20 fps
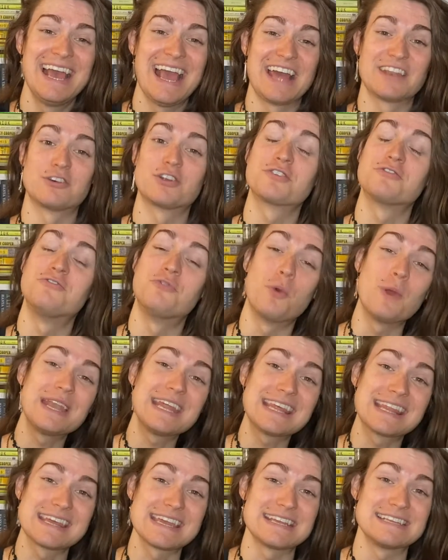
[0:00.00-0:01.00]
and on
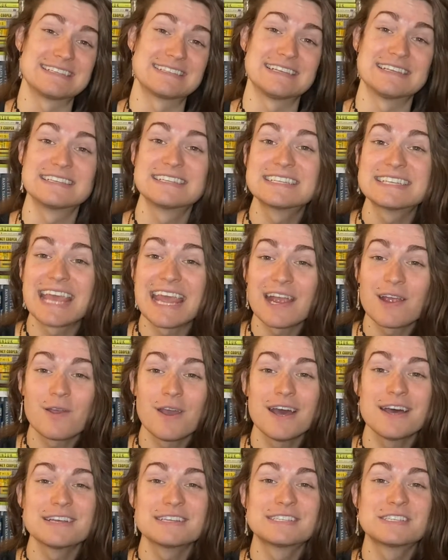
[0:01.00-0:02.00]
avoiding things that scare
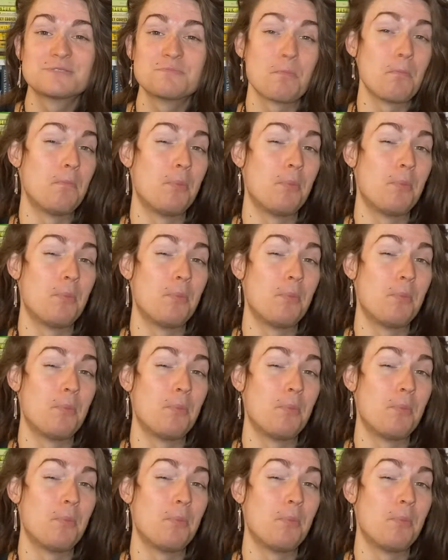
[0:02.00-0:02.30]
us,